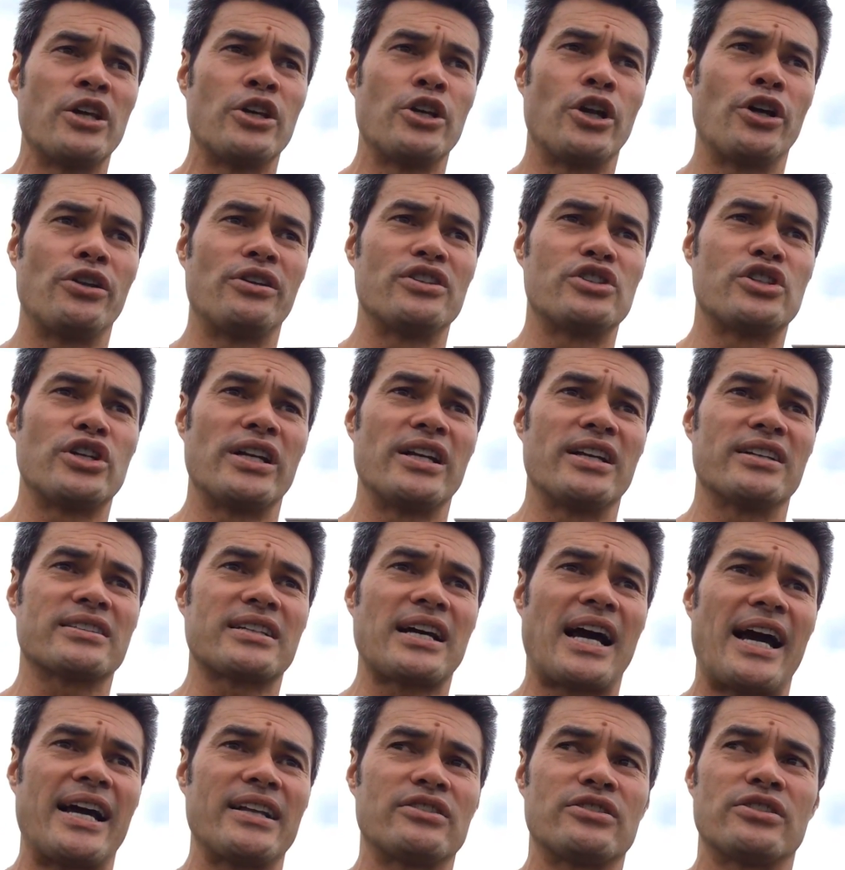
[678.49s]
you know, the genius
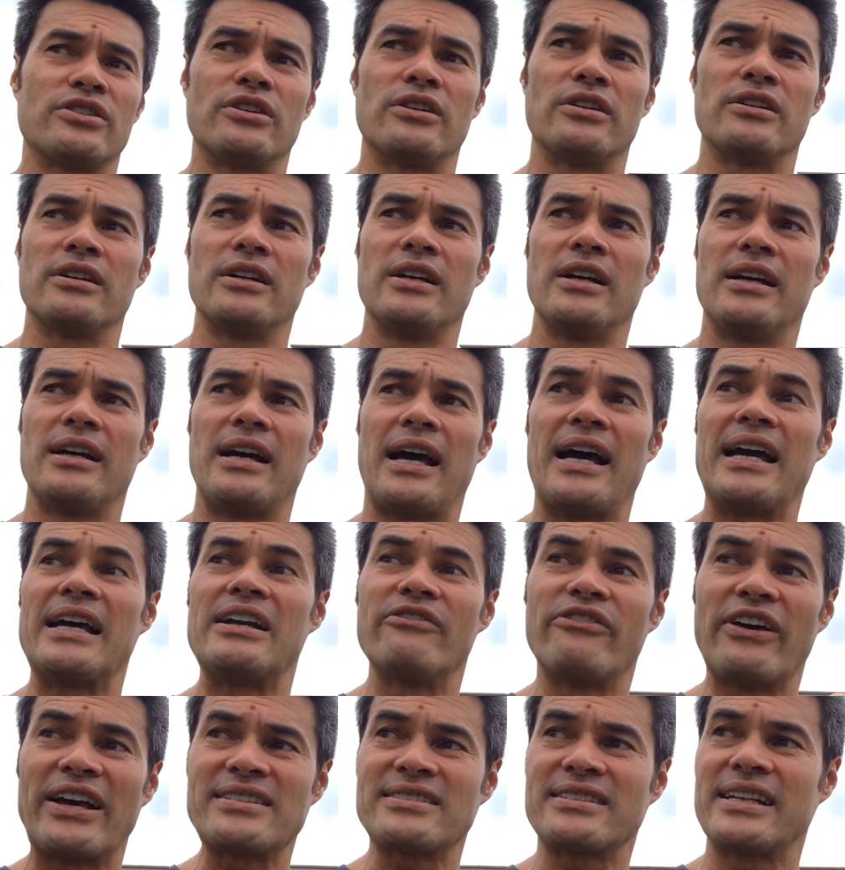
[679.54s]
guide to
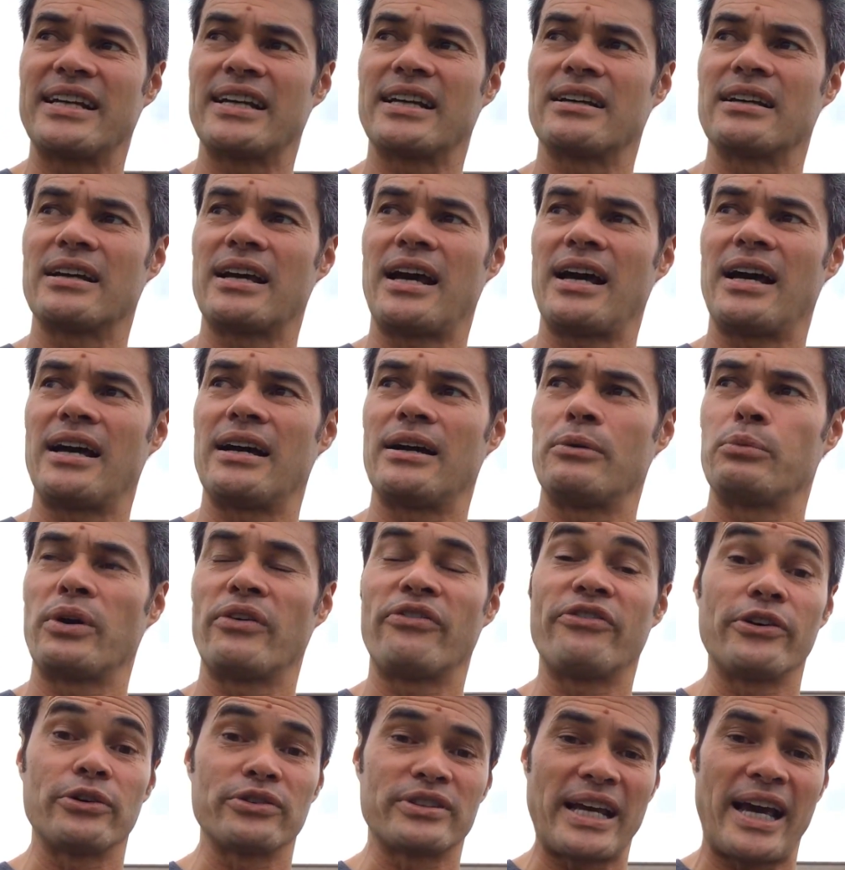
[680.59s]
investing
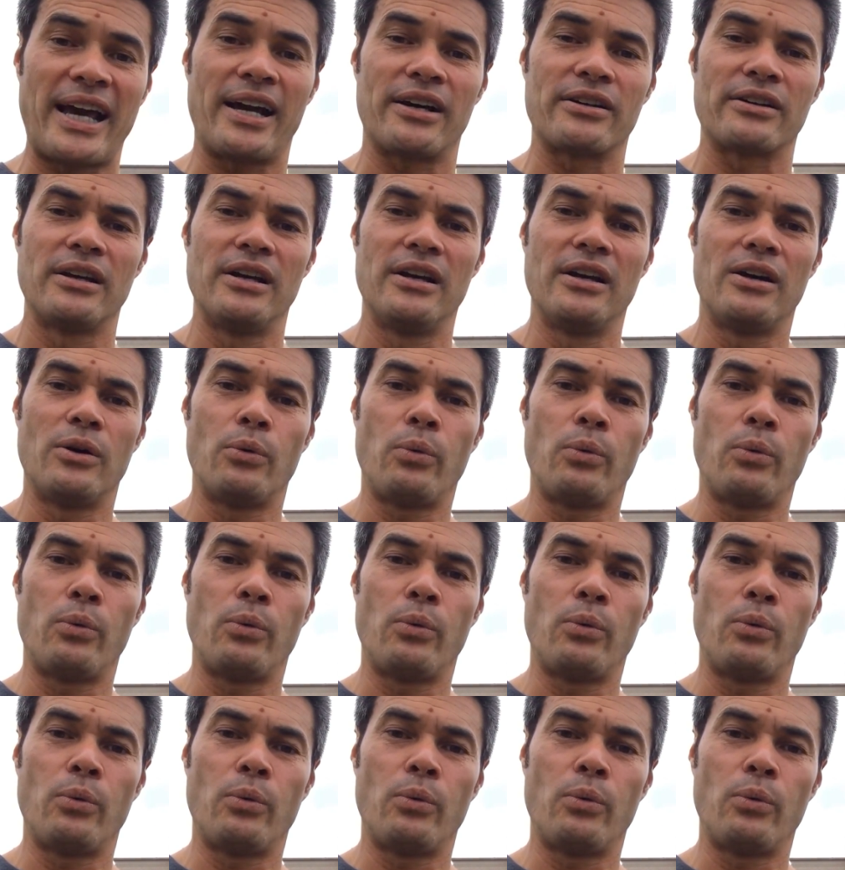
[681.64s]
with Phil Town,